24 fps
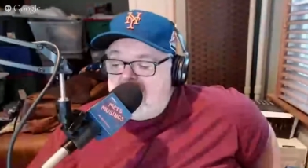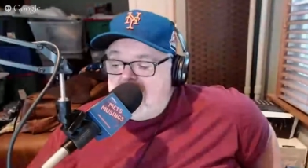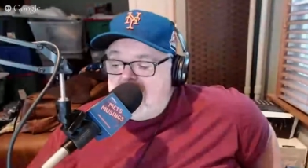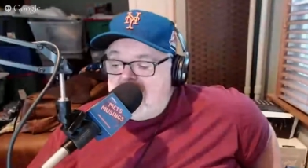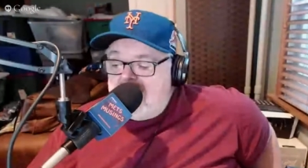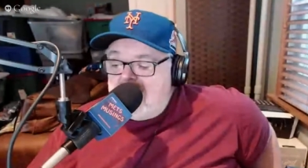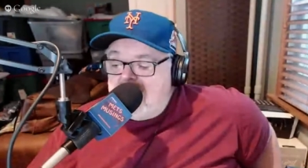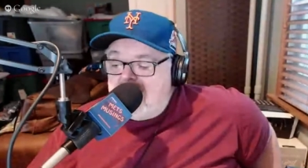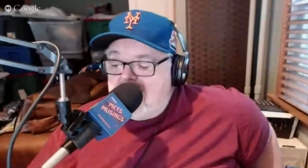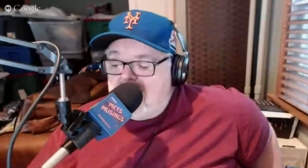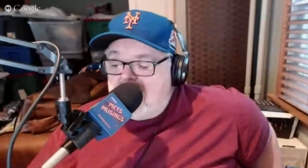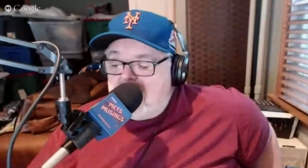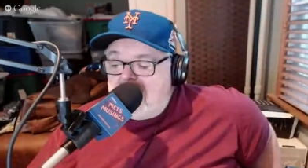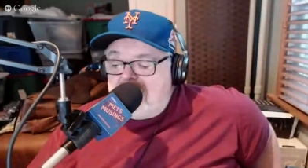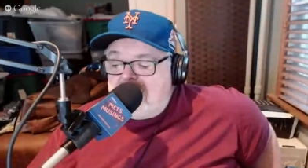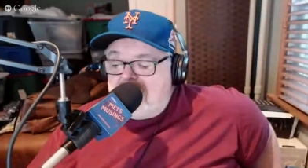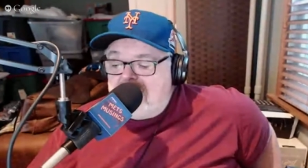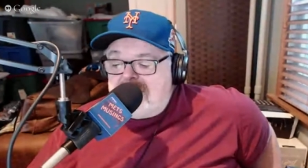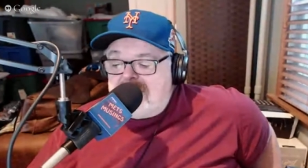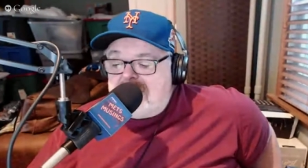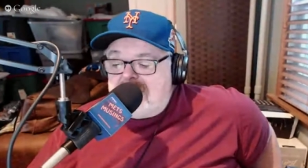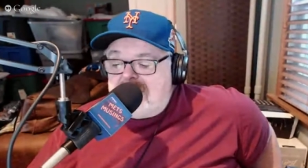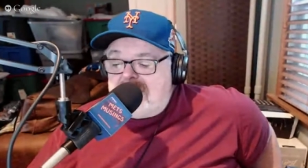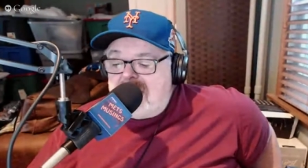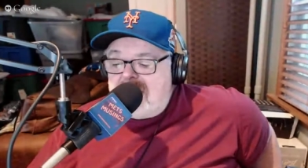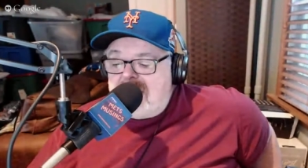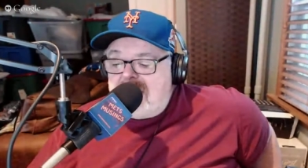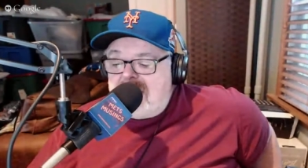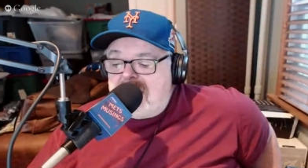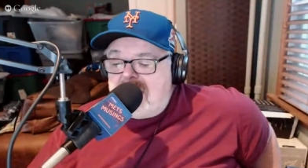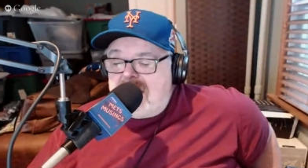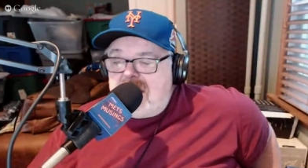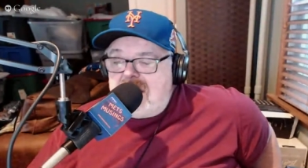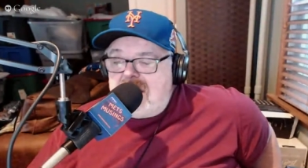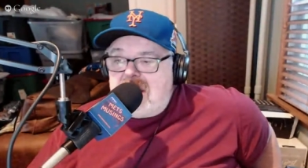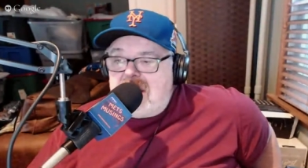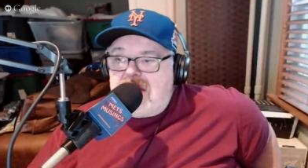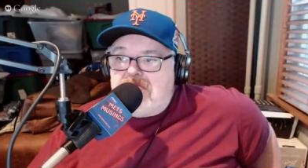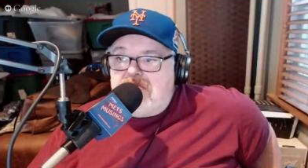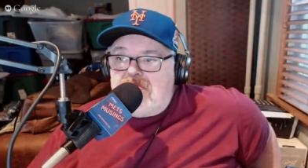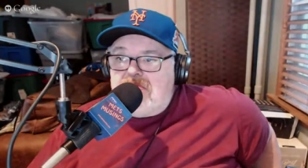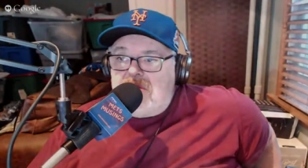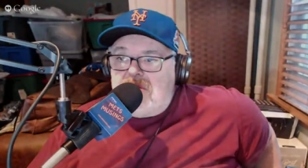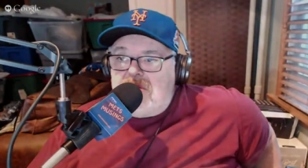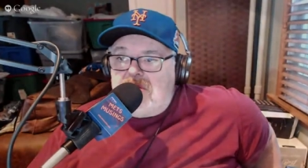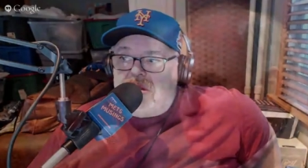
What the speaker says: And he went on to